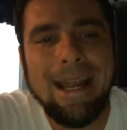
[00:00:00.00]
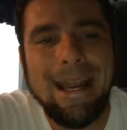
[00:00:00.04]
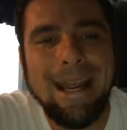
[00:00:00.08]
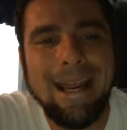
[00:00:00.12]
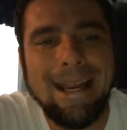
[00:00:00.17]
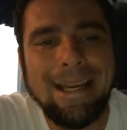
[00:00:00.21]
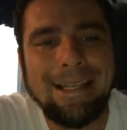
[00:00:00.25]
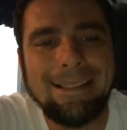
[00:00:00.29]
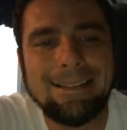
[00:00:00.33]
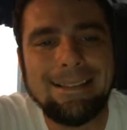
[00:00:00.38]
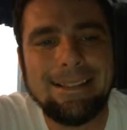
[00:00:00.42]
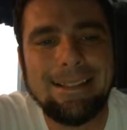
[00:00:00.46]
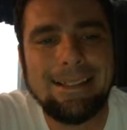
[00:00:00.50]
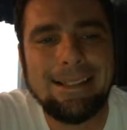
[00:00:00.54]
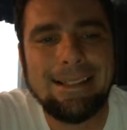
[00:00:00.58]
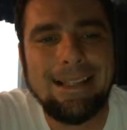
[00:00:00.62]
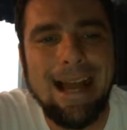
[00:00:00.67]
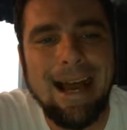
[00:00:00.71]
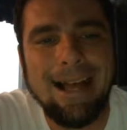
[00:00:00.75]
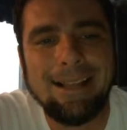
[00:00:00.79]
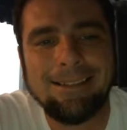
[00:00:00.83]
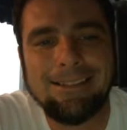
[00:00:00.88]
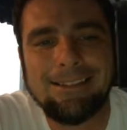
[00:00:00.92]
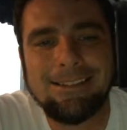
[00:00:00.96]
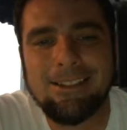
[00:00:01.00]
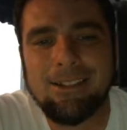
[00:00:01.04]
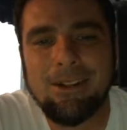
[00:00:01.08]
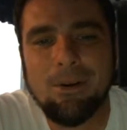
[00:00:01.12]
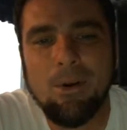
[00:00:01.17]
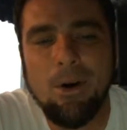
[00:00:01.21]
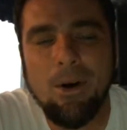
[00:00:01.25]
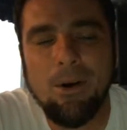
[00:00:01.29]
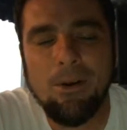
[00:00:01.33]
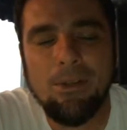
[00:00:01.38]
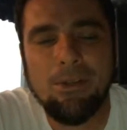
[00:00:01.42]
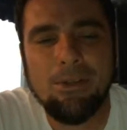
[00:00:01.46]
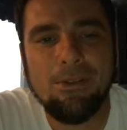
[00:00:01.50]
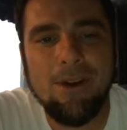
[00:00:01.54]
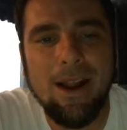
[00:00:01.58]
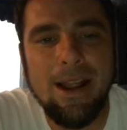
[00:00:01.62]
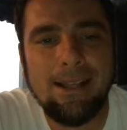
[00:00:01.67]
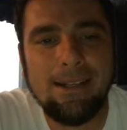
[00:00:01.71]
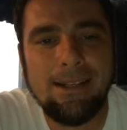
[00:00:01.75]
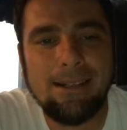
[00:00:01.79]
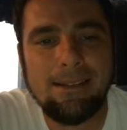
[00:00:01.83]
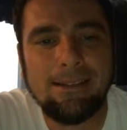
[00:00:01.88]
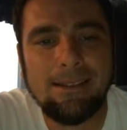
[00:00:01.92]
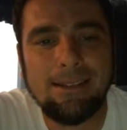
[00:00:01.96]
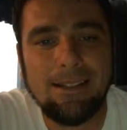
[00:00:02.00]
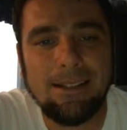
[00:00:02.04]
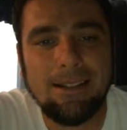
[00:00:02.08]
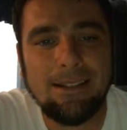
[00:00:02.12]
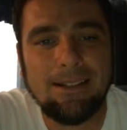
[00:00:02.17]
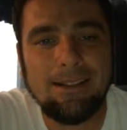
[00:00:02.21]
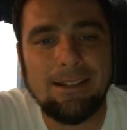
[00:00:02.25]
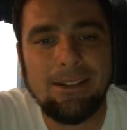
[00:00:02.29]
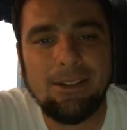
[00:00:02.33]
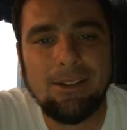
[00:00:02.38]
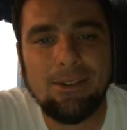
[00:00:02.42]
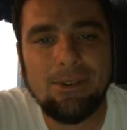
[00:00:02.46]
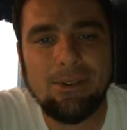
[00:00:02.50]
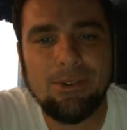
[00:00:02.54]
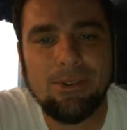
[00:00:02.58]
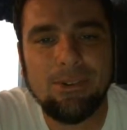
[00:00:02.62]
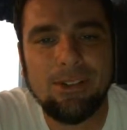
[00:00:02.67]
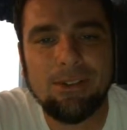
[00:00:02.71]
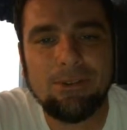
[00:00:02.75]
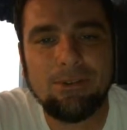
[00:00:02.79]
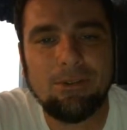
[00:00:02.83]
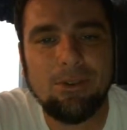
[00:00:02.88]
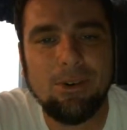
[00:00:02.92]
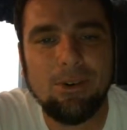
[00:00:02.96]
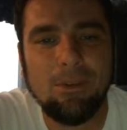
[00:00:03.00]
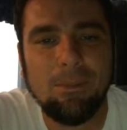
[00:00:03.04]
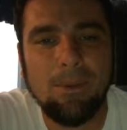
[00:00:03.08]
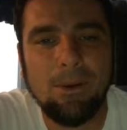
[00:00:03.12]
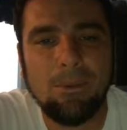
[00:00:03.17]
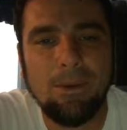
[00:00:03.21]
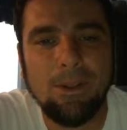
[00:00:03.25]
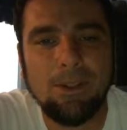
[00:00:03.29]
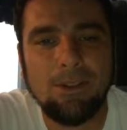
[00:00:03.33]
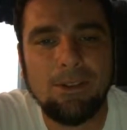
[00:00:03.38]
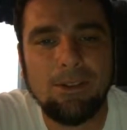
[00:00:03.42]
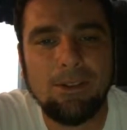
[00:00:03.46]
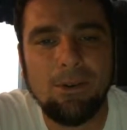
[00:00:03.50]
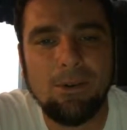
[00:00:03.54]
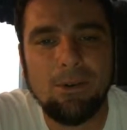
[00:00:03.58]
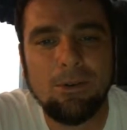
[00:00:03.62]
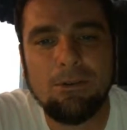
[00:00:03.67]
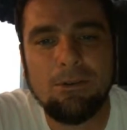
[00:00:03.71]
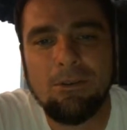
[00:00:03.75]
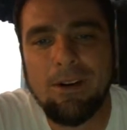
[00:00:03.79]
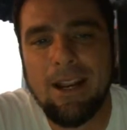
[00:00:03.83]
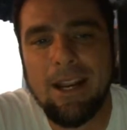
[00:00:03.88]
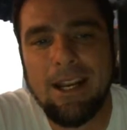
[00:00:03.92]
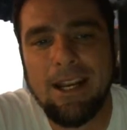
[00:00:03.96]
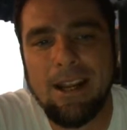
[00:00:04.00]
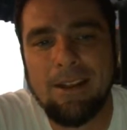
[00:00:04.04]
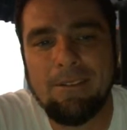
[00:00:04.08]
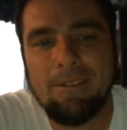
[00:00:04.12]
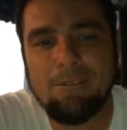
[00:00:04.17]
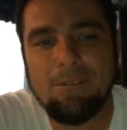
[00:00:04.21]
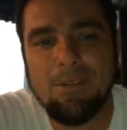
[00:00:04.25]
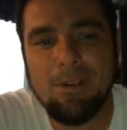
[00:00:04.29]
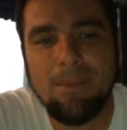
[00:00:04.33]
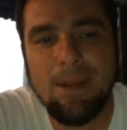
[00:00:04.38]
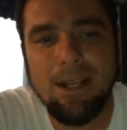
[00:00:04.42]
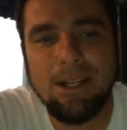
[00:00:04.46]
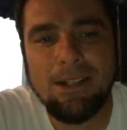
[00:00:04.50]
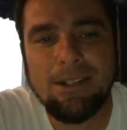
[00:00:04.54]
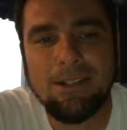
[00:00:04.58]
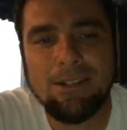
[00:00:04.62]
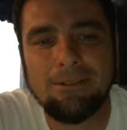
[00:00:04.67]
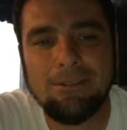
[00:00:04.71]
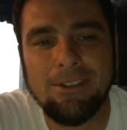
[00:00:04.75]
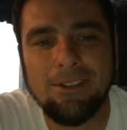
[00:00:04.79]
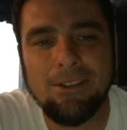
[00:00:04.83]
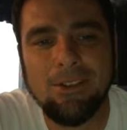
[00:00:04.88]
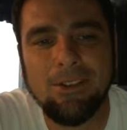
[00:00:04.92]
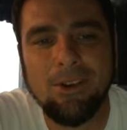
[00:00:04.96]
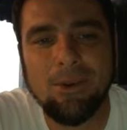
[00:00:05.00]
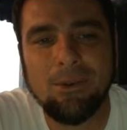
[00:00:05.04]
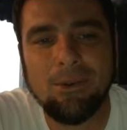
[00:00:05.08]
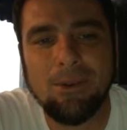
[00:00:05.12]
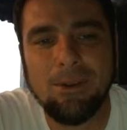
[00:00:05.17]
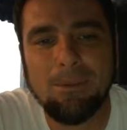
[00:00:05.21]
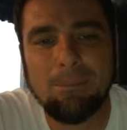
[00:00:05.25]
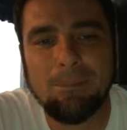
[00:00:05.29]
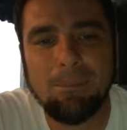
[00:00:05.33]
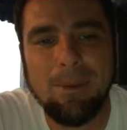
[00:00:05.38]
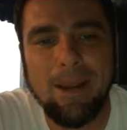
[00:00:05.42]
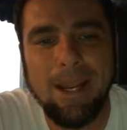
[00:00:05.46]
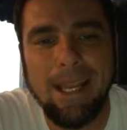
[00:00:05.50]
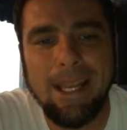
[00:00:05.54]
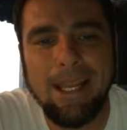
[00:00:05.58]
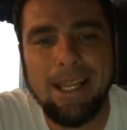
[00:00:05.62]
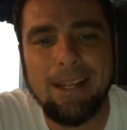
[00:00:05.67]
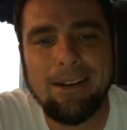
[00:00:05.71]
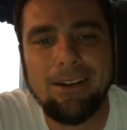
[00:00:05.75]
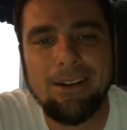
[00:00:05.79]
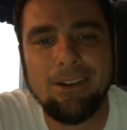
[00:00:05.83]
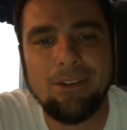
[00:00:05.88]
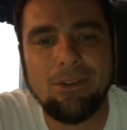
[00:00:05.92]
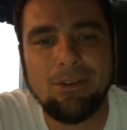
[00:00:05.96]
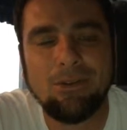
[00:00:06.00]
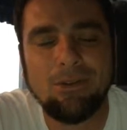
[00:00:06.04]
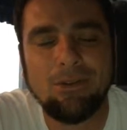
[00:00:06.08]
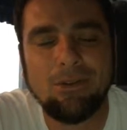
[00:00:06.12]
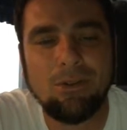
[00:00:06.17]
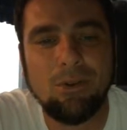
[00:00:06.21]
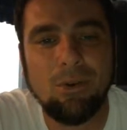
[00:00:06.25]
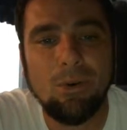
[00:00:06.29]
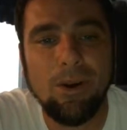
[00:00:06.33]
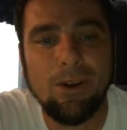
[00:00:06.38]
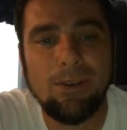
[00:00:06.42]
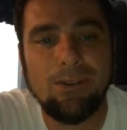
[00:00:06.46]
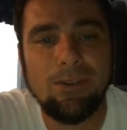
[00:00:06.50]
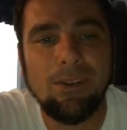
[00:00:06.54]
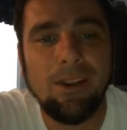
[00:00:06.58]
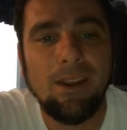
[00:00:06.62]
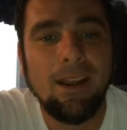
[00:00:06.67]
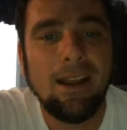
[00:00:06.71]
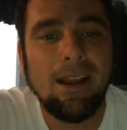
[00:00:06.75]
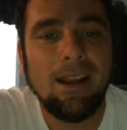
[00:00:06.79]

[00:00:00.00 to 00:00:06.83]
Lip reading: 18, osteoarthritis is a clinical syndrome in which low-grade inflammation results in pain in your joints.